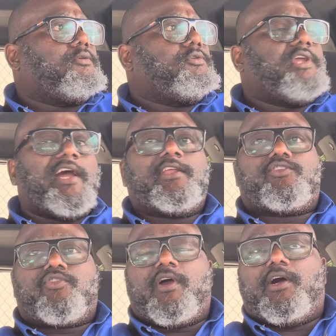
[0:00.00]
Donald
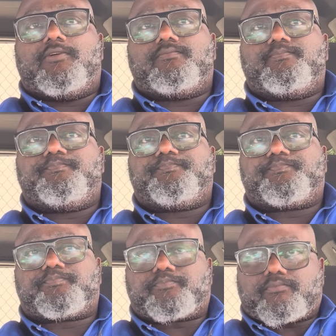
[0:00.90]
Trump
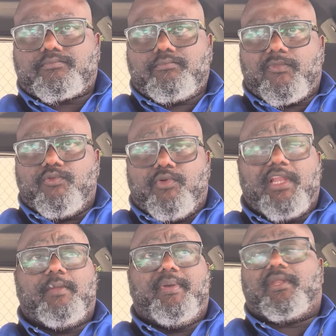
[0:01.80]

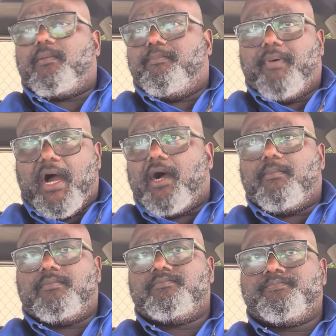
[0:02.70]
really been a
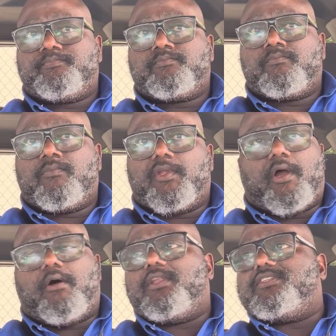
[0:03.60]
bum
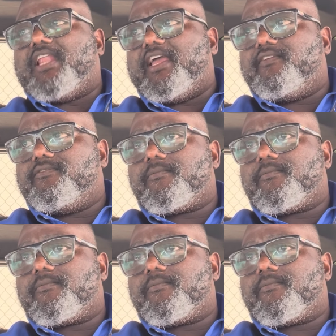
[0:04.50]
all his life.